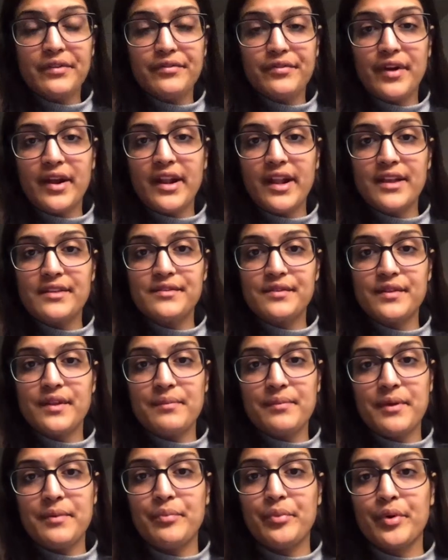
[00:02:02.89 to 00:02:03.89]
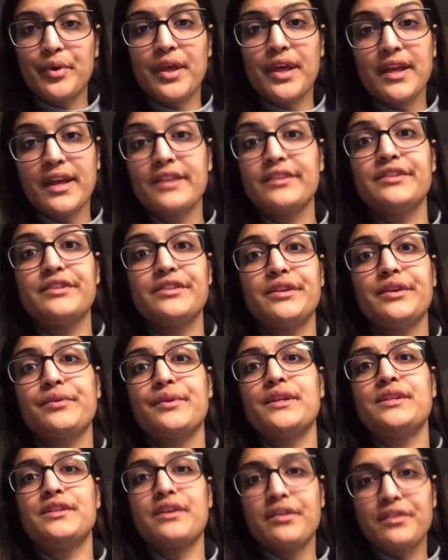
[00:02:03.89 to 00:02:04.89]
Friday so that people can get to know
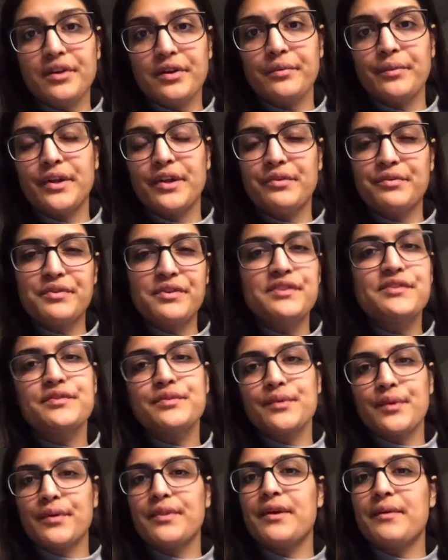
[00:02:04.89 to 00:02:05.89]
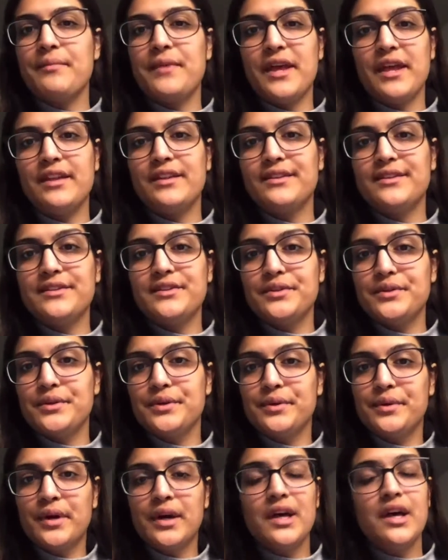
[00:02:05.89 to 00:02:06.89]
each other. We don't just throw them
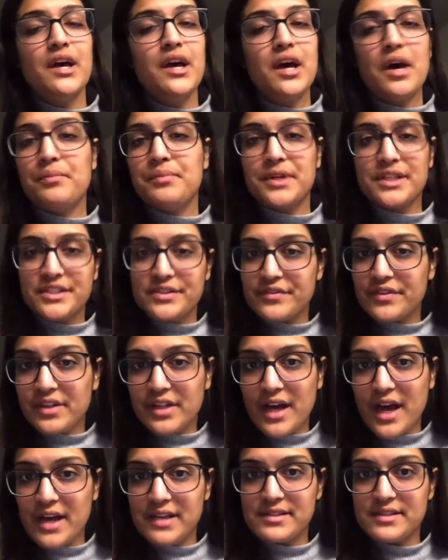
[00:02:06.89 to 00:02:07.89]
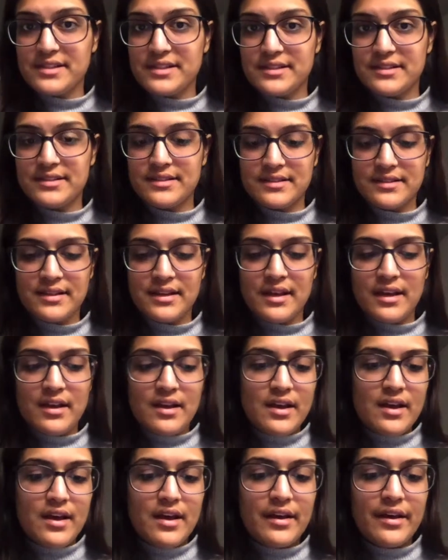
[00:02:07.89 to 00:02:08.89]
into a bunch of classes.
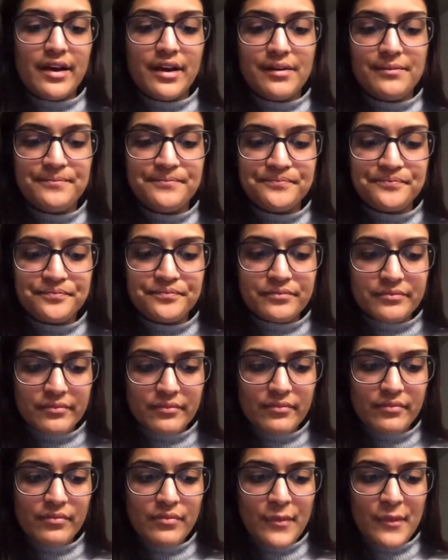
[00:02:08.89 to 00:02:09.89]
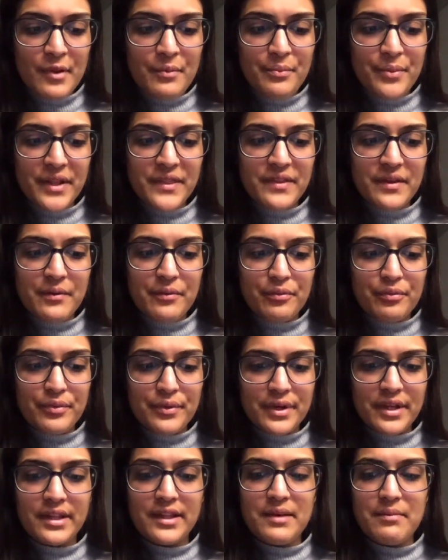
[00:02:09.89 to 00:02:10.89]
But the
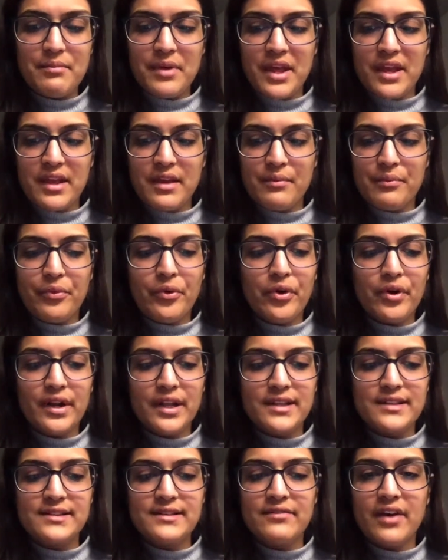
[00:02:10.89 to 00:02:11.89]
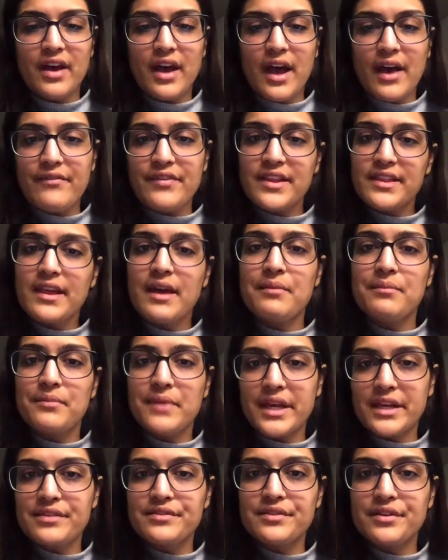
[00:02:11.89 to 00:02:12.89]
really big importance of having that
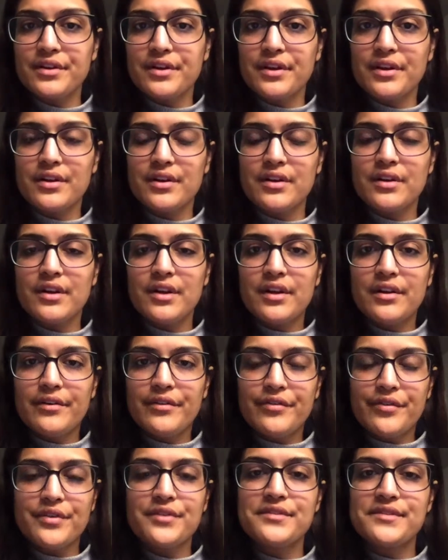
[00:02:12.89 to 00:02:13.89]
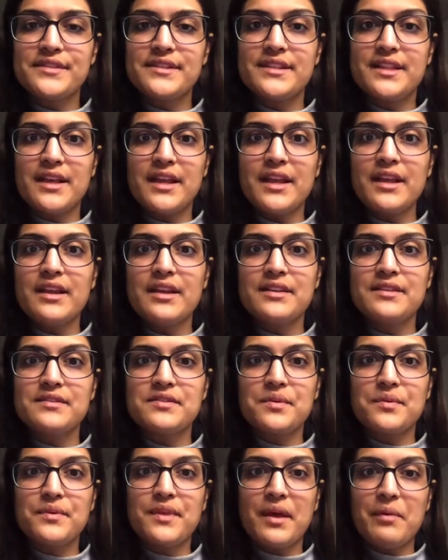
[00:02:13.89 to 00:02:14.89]
mixer first thing is
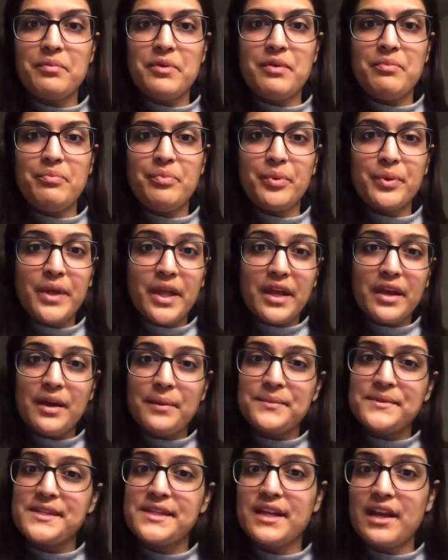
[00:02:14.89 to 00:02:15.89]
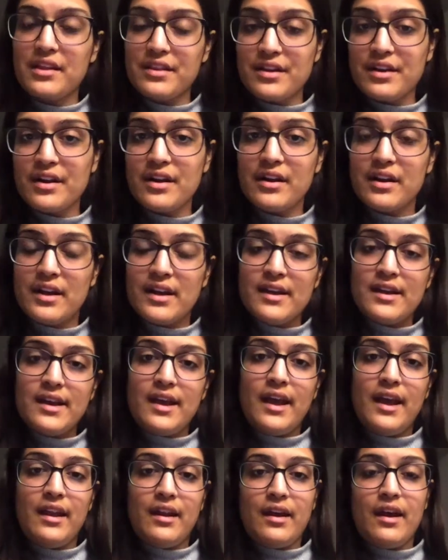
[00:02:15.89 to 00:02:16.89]
so that people can come together
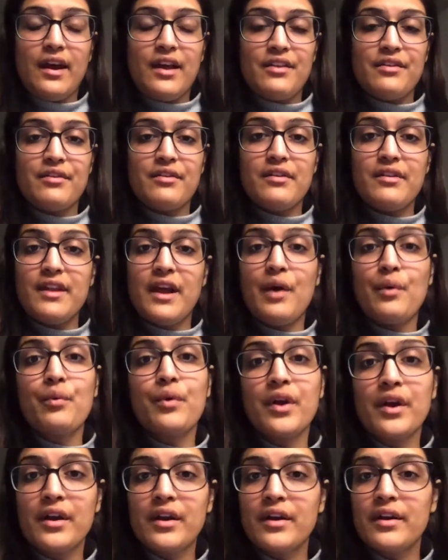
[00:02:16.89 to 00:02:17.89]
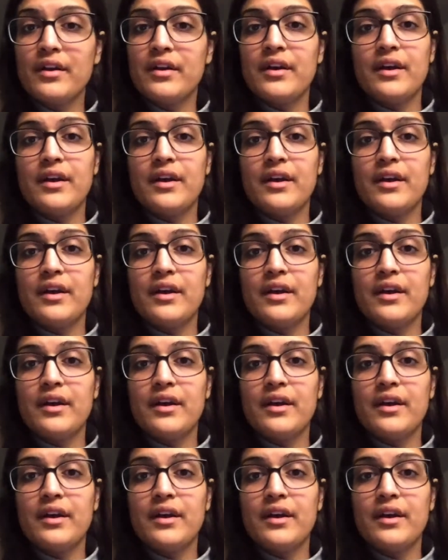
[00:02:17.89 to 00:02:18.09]
and either network,